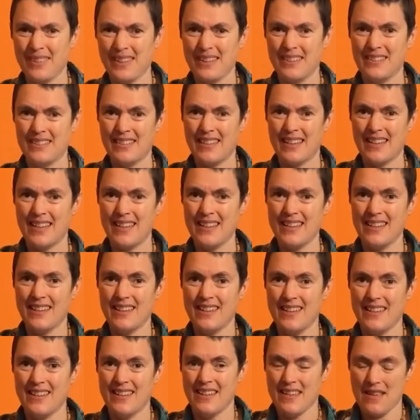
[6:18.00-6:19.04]
Okay,
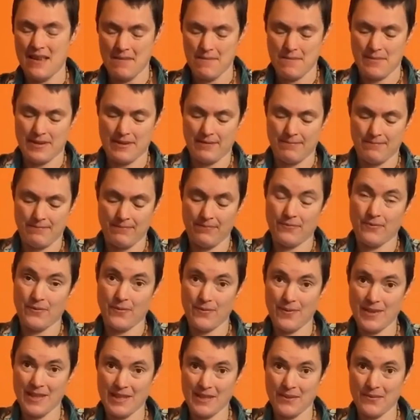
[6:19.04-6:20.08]
but
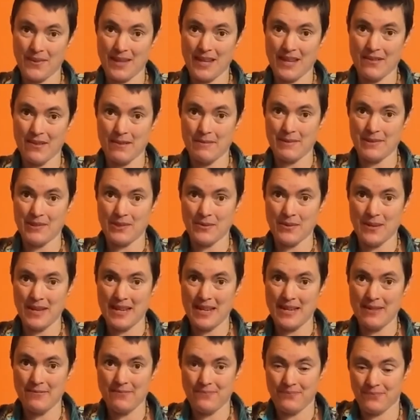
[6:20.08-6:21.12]
first finger in
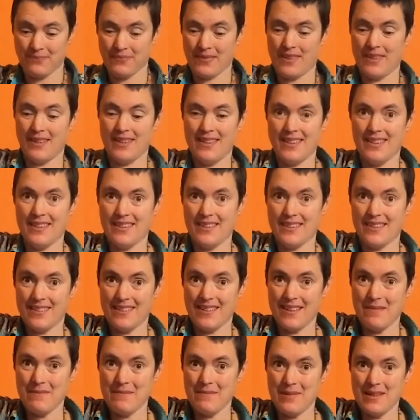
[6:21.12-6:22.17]
between,
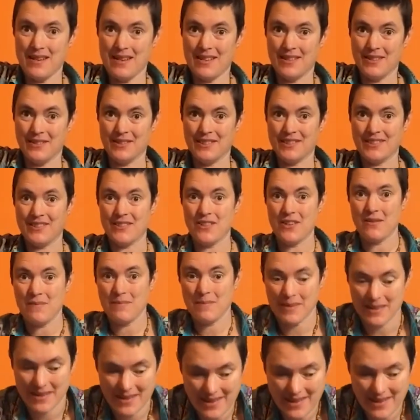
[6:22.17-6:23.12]
thumb along the top,